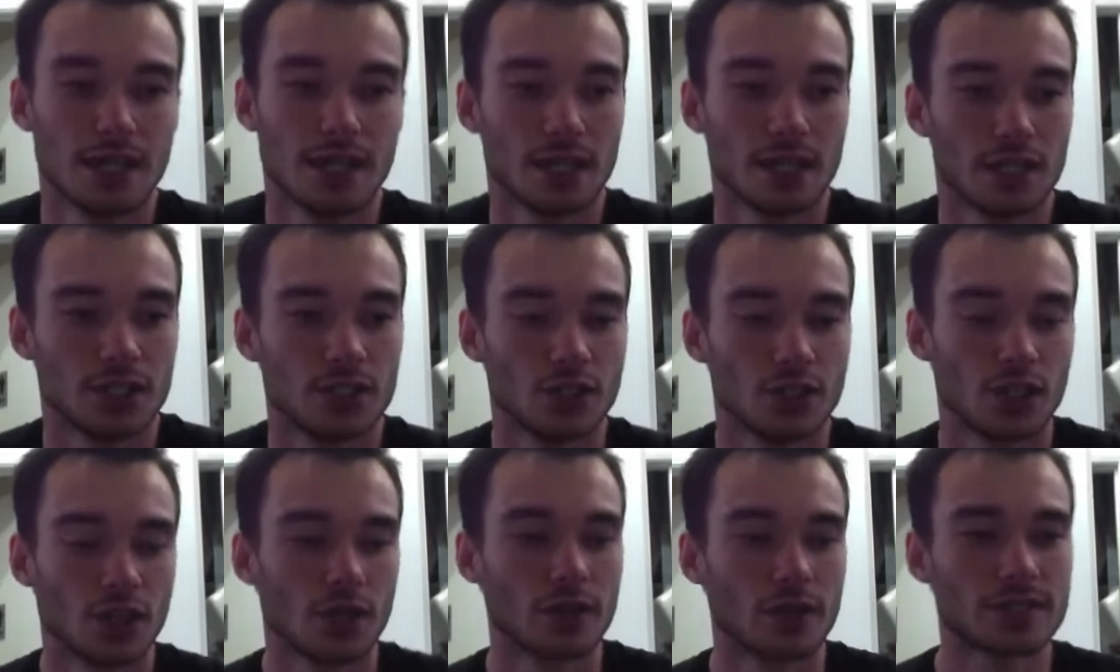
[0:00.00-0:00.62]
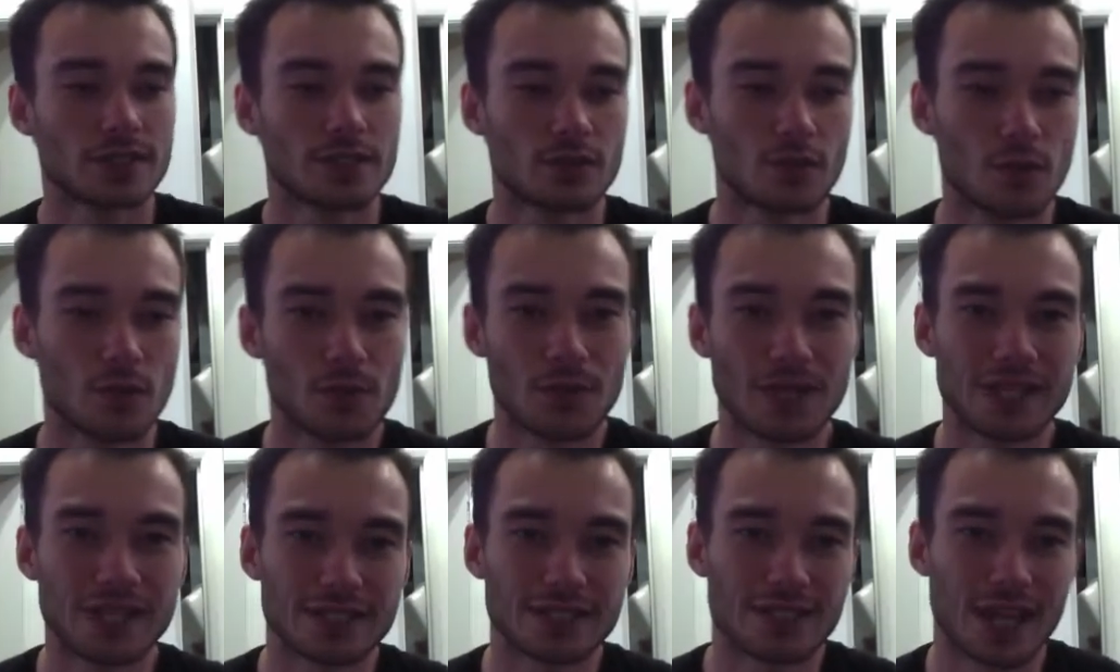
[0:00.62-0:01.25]
You're going to
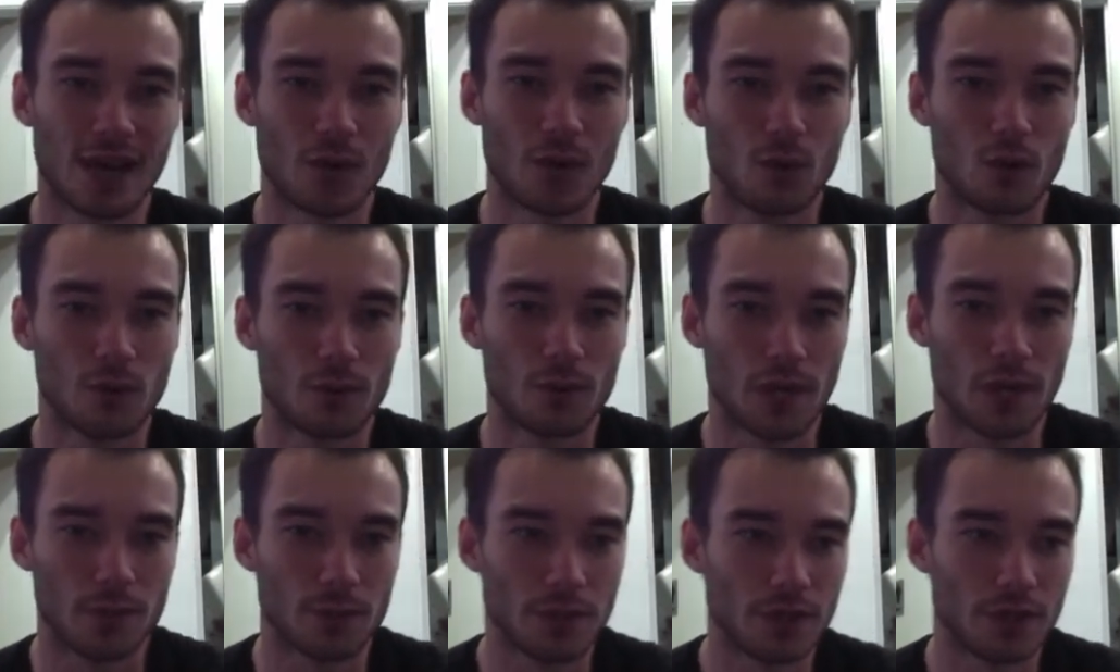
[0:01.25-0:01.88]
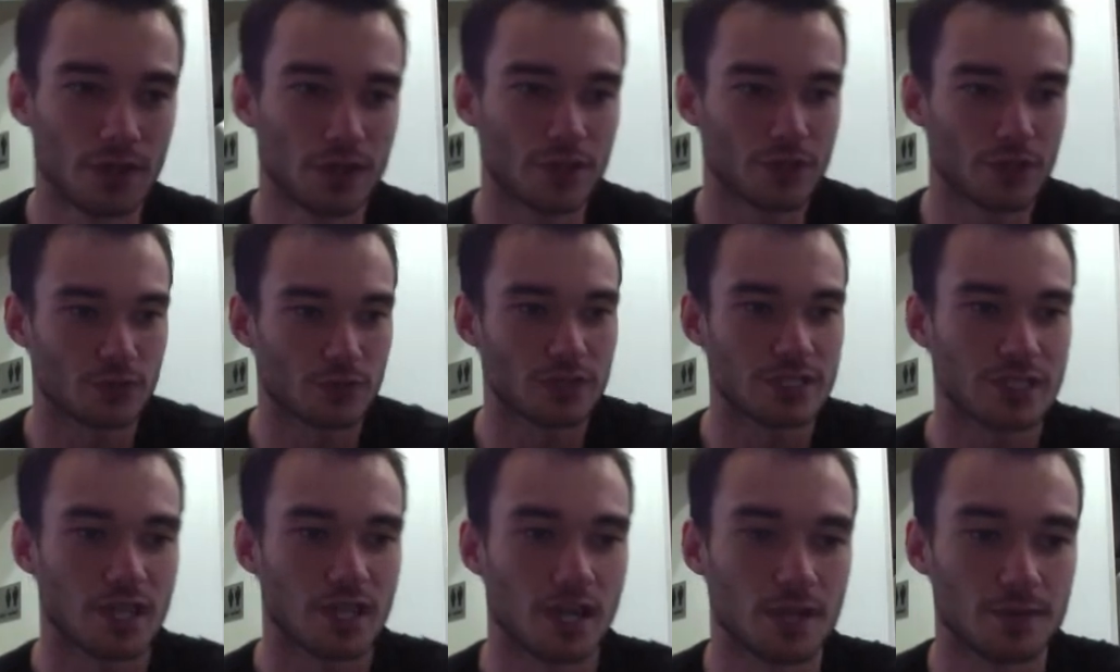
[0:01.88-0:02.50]
repeat that warm up 3
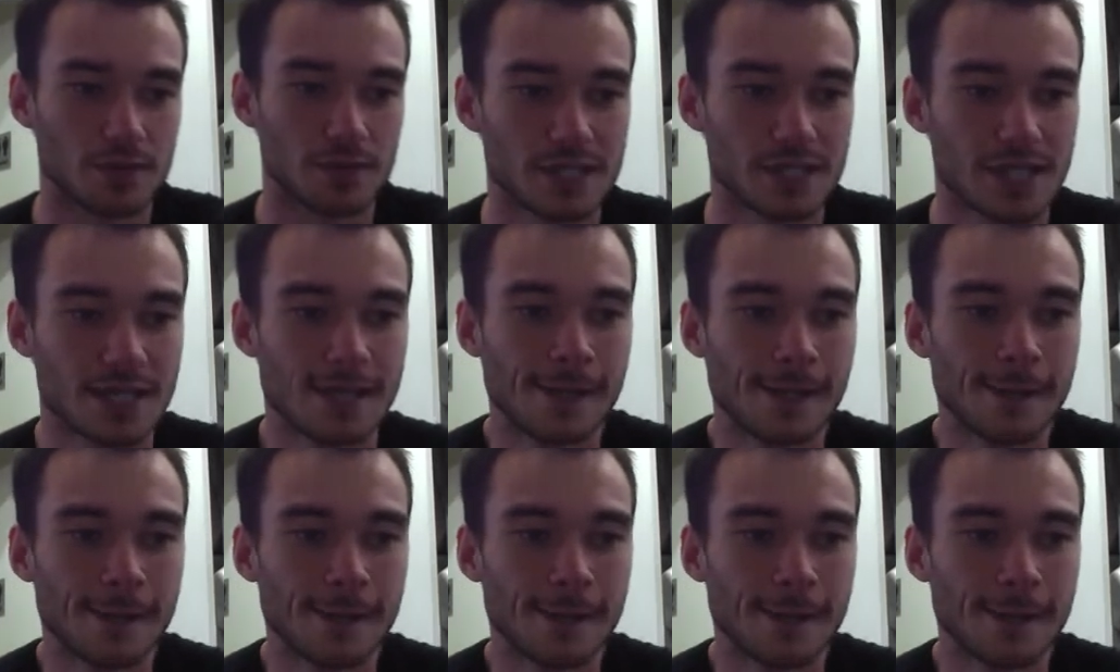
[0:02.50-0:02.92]
times.